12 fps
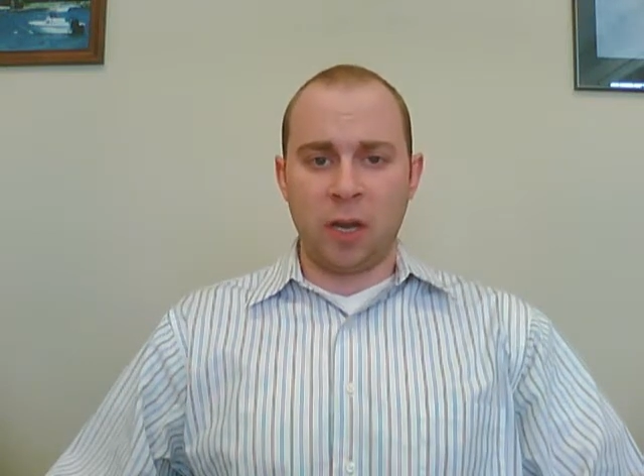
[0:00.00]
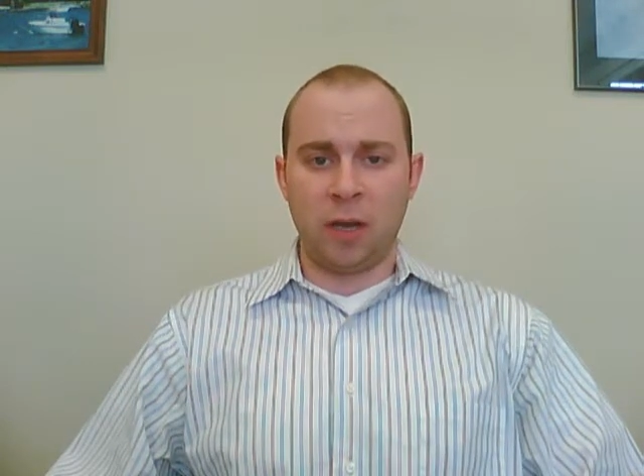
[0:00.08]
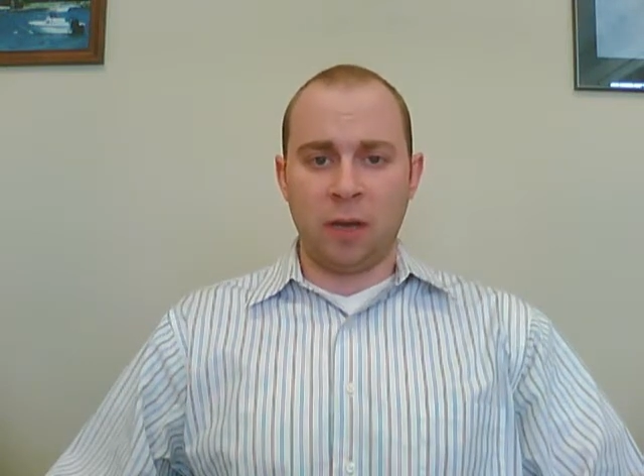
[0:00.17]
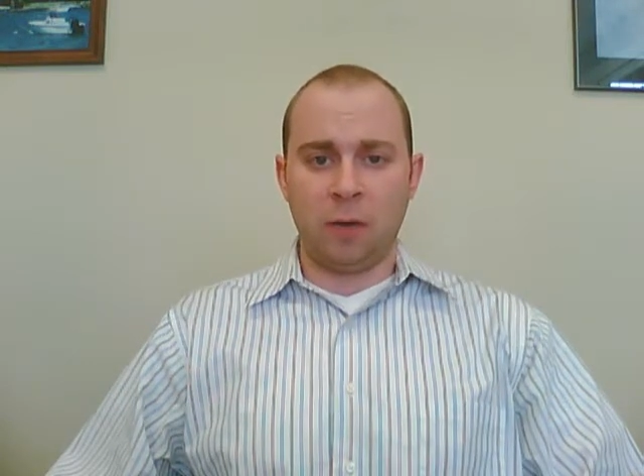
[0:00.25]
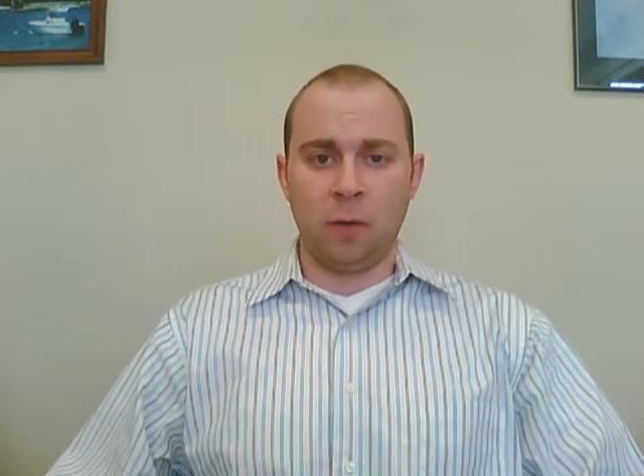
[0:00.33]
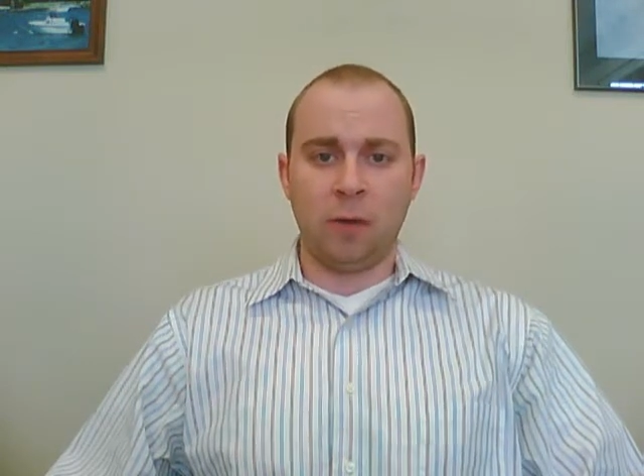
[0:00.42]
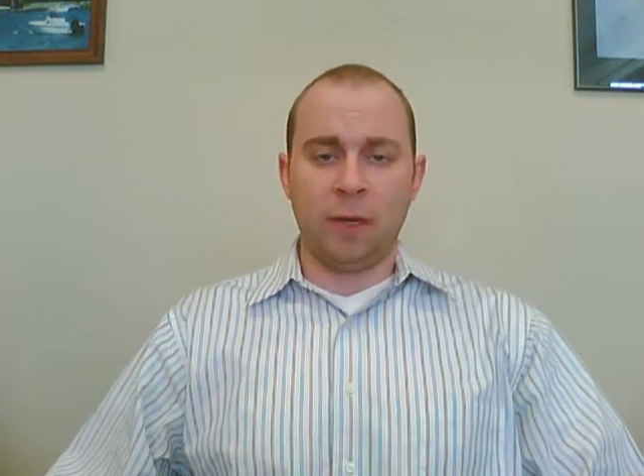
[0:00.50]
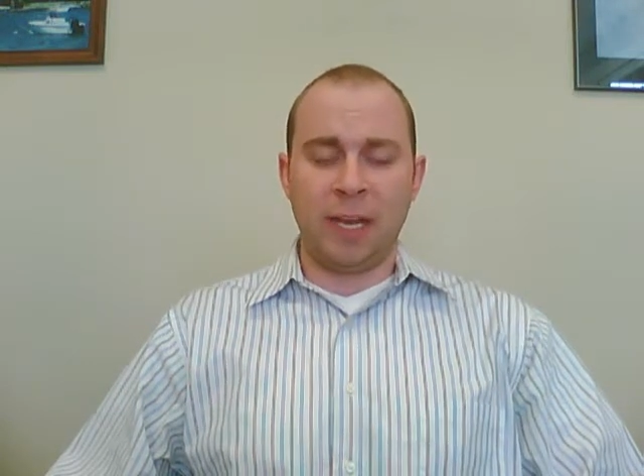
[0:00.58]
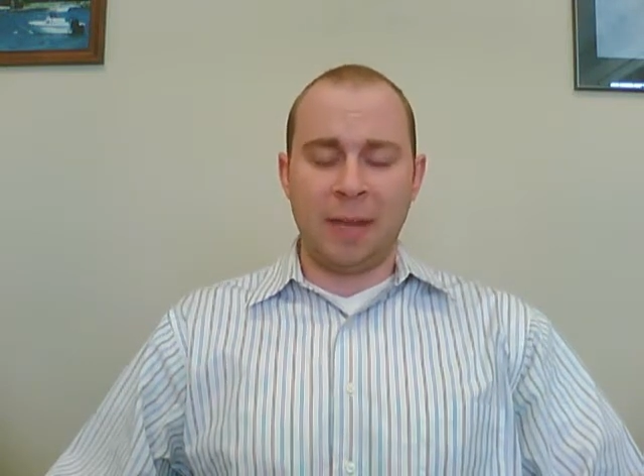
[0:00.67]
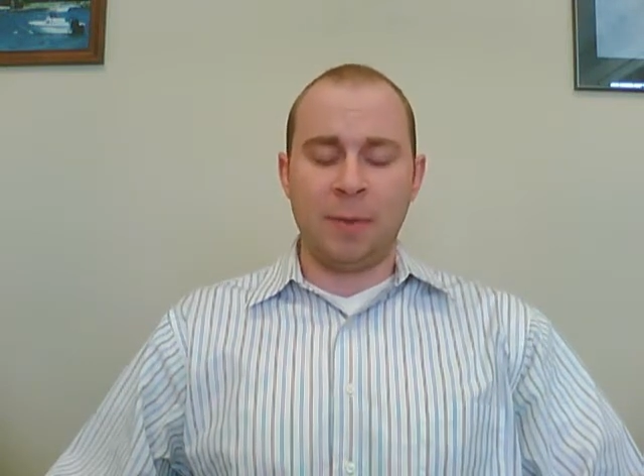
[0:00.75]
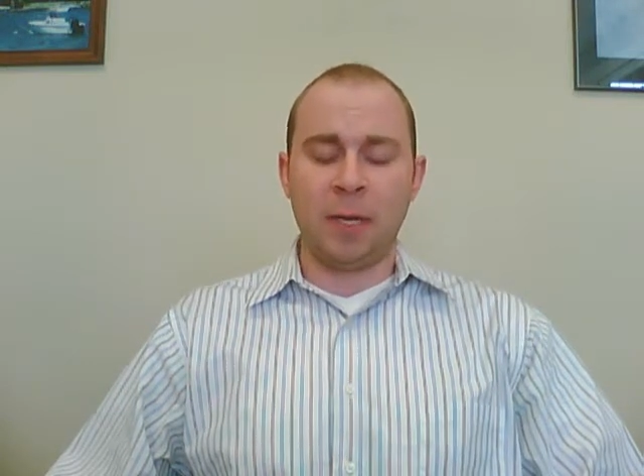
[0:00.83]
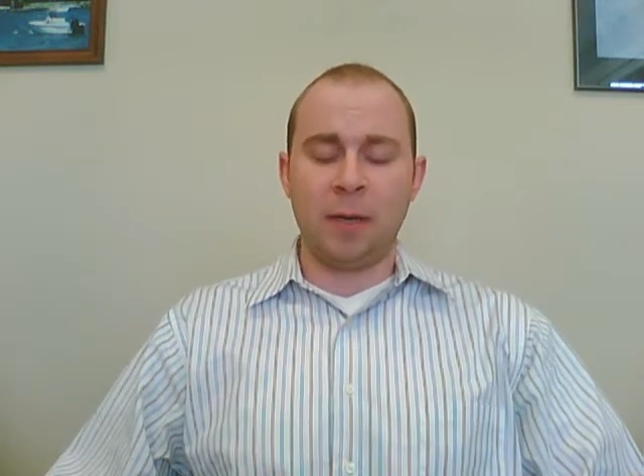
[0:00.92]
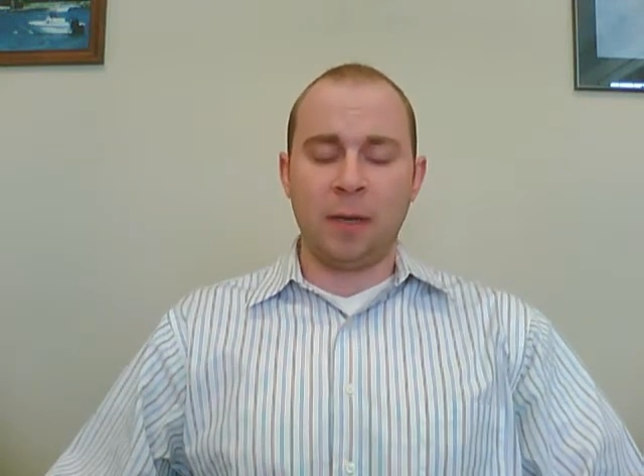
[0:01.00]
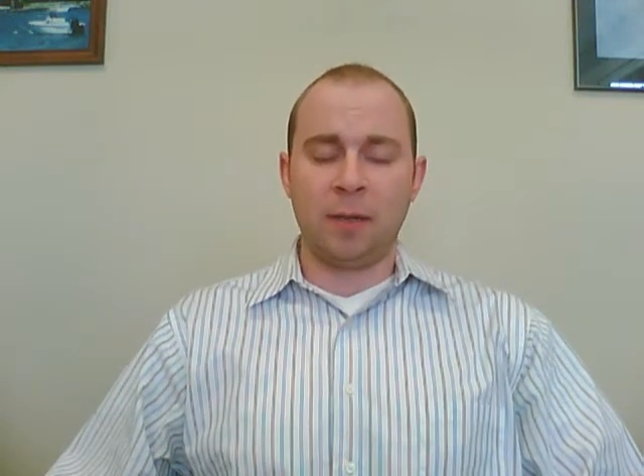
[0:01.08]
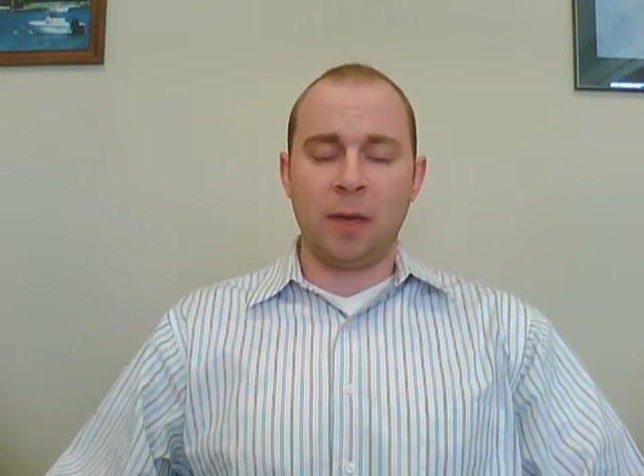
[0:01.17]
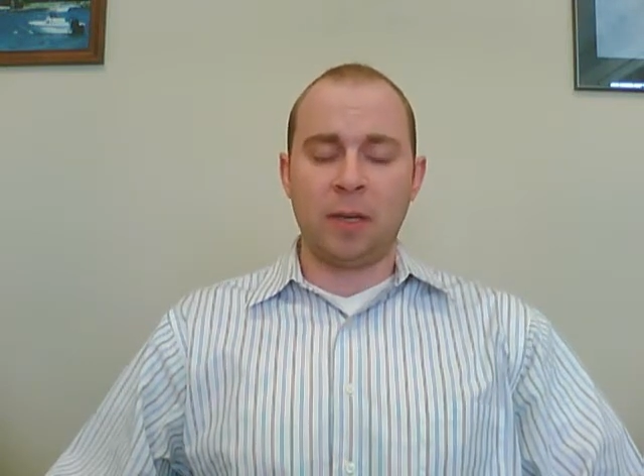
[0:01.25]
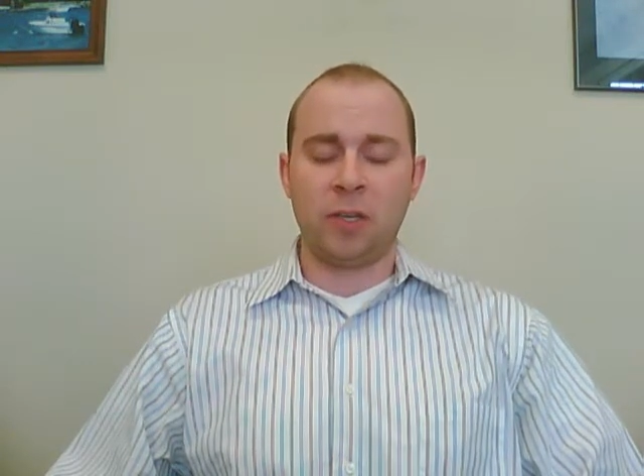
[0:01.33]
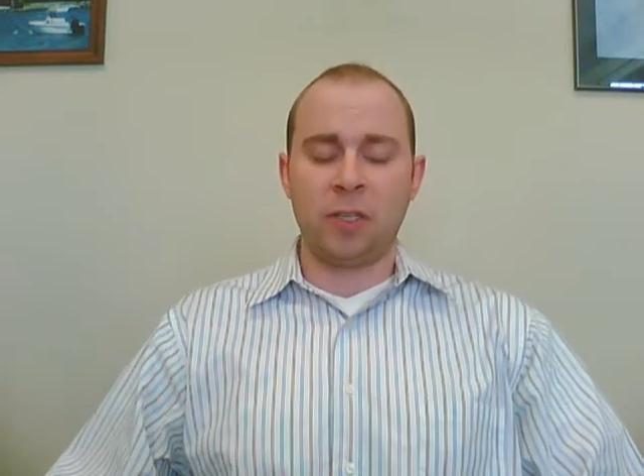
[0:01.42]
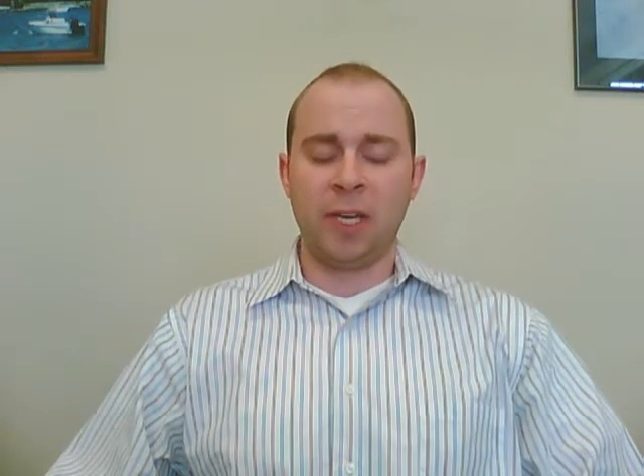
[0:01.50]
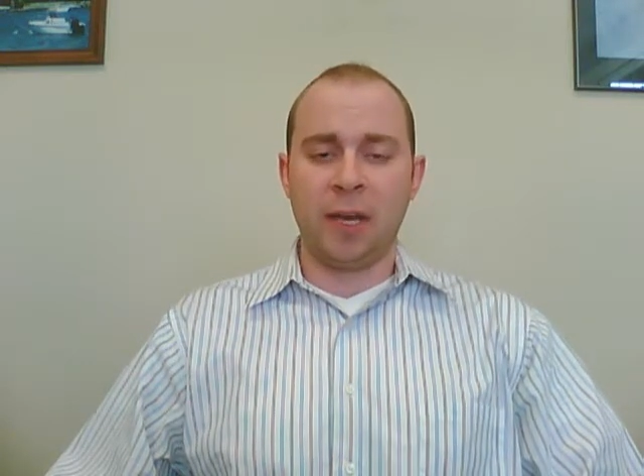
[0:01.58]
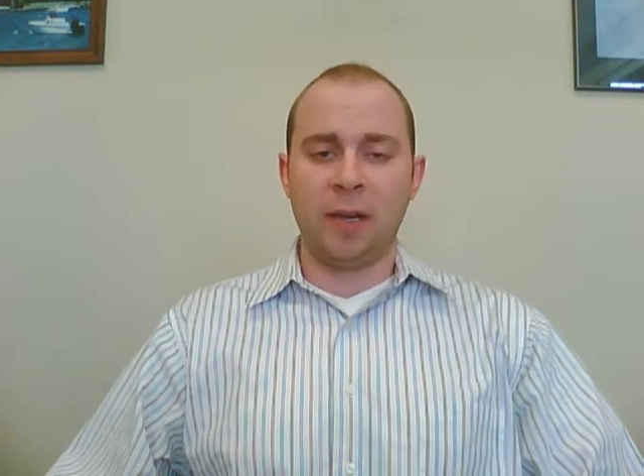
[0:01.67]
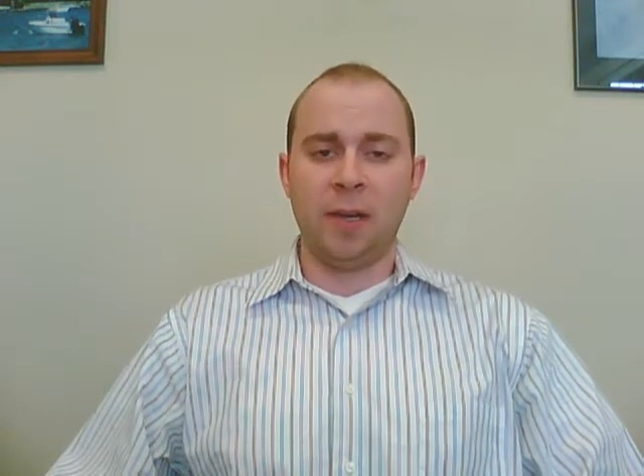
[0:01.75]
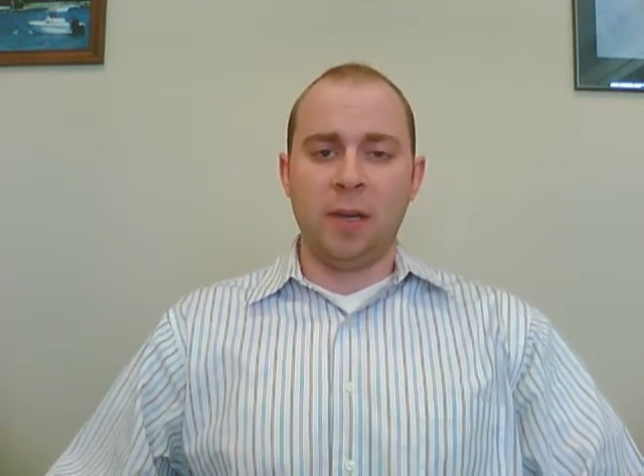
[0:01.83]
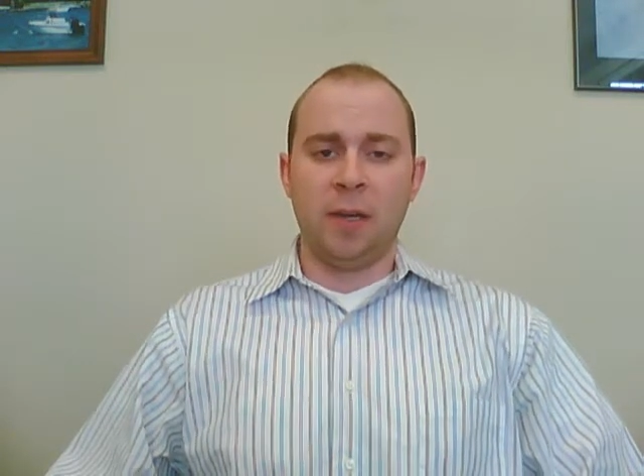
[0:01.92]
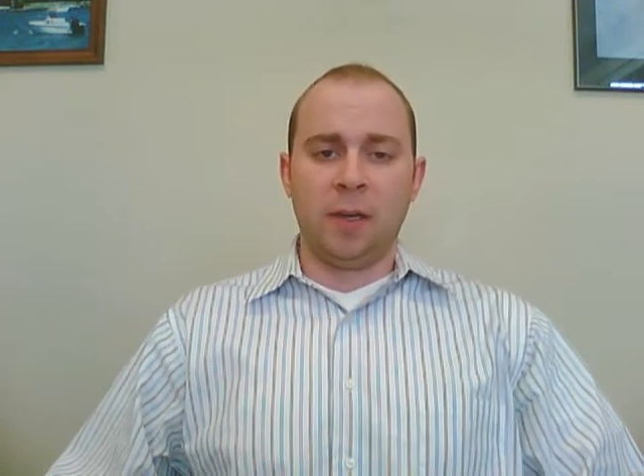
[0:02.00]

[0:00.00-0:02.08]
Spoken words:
or came in, I should say,